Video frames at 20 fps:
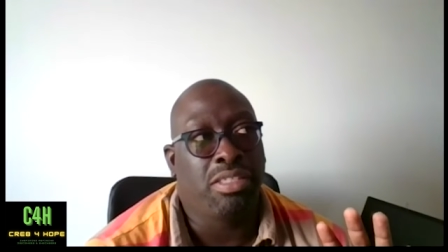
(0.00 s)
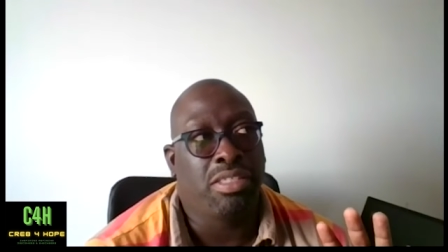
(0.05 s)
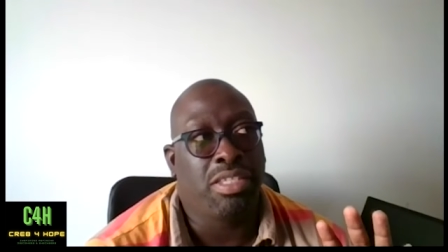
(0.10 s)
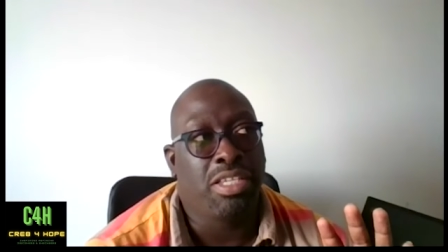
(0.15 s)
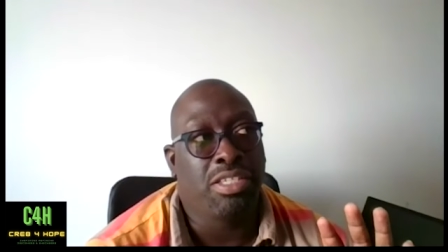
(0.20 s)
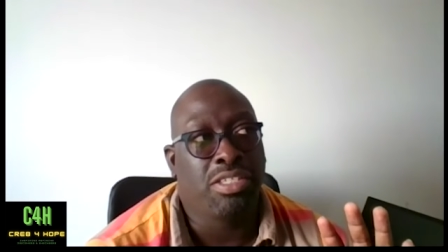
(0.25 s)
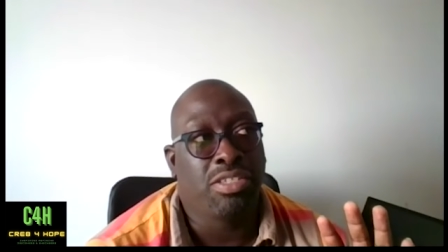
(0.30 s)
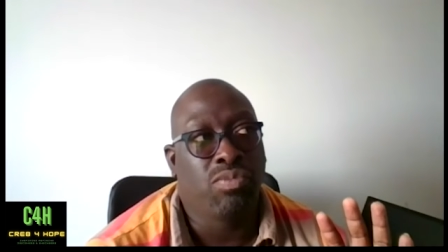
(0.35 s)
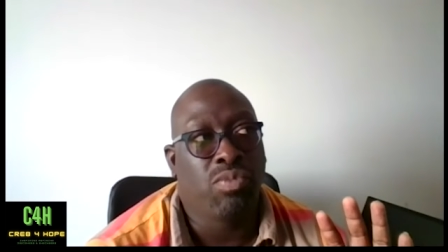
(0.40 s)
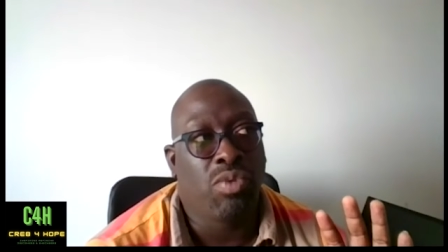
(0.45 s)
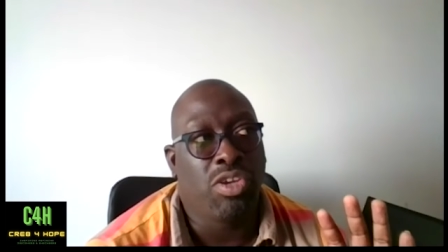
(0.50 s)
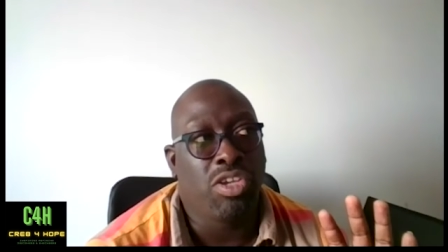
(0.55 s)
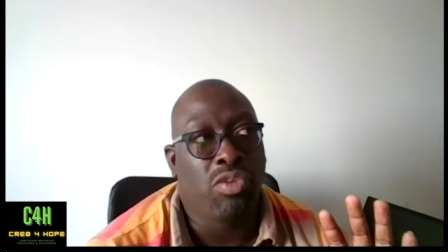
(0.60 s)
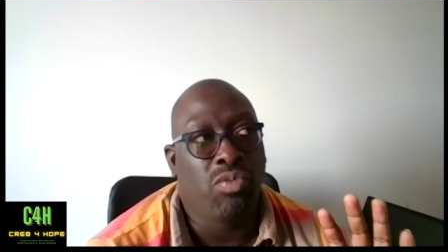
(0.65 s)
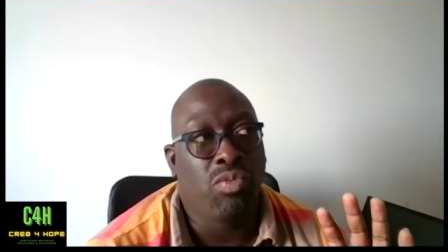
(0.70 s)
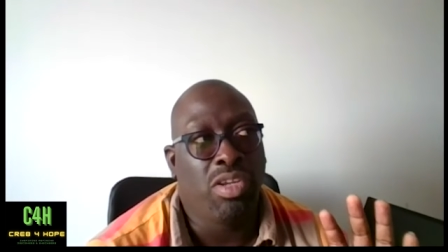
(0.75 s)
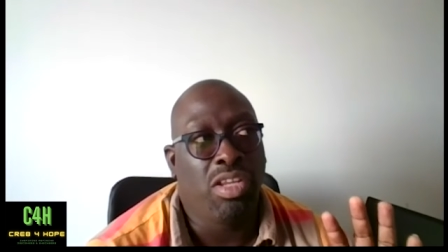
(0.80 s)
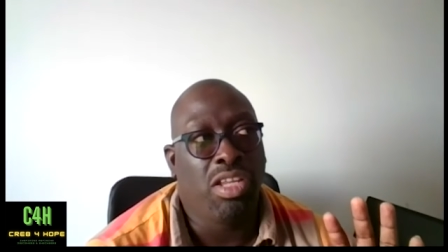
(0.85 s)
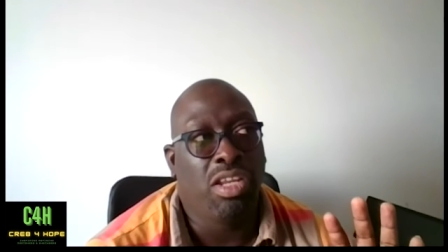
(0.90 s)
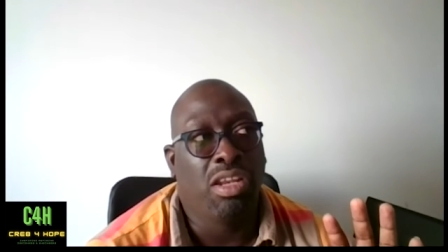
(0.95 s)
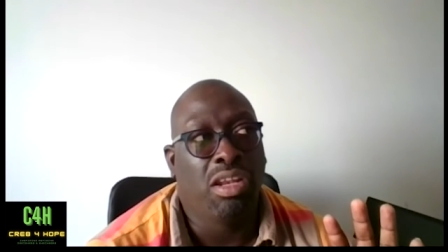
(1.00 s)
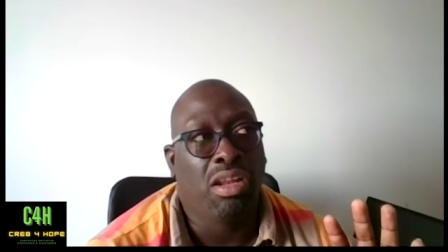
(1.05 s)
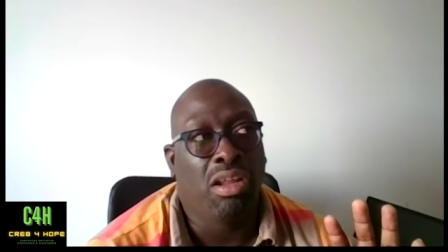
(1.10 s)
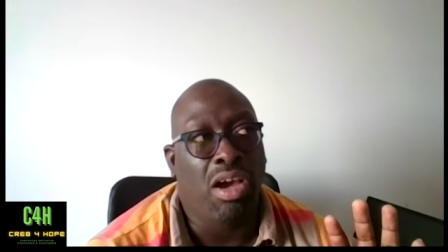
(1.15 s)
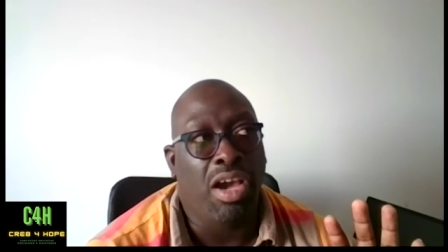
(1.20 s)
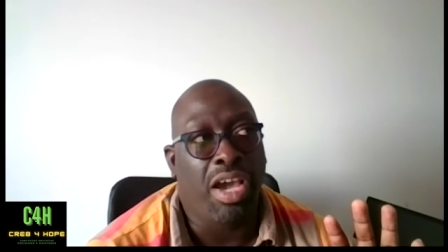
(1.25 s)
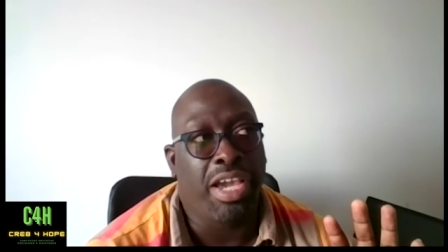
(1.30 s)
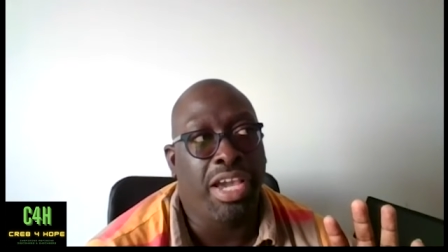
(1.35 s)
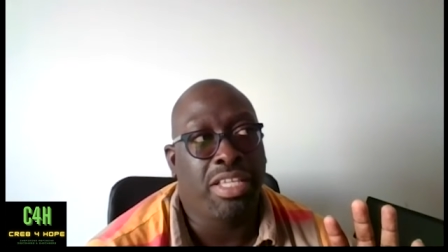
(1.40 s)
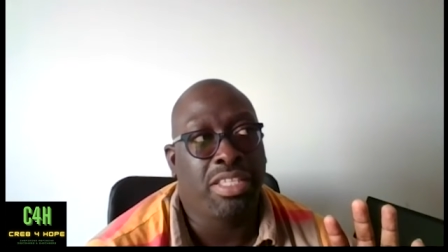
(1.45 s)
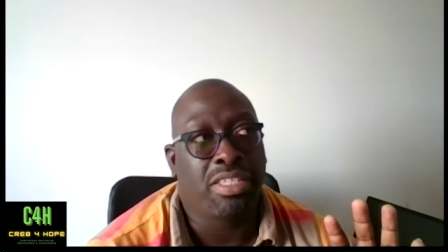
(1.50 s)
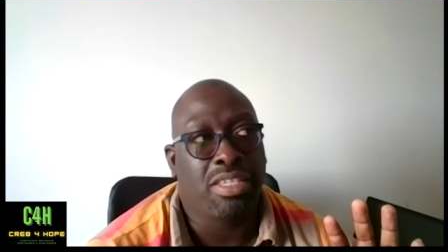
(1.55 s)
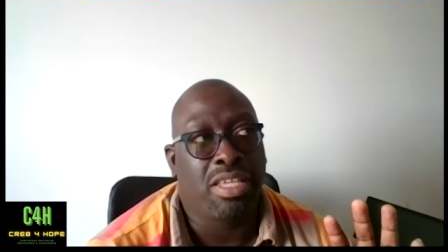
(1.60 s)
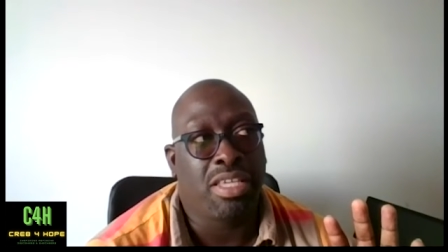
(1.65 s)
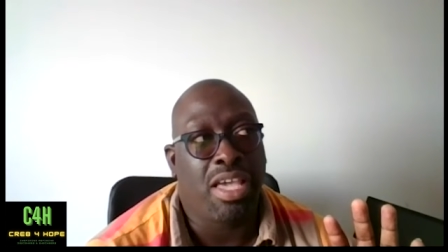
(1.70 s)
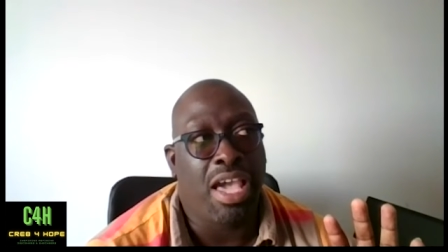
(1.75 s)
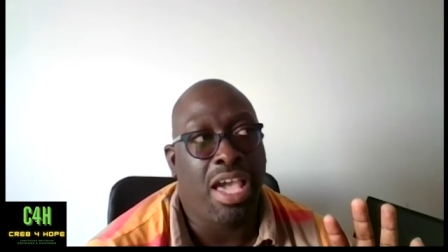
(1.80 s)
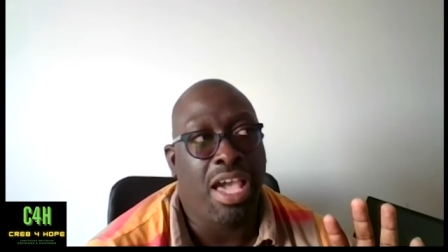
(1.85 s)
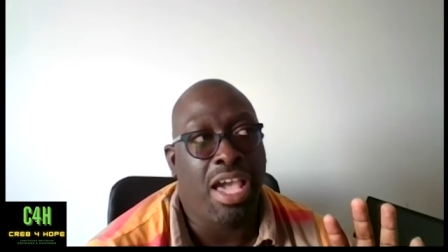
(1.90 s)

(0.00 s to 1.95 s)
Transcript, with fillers: in terms of what you really liked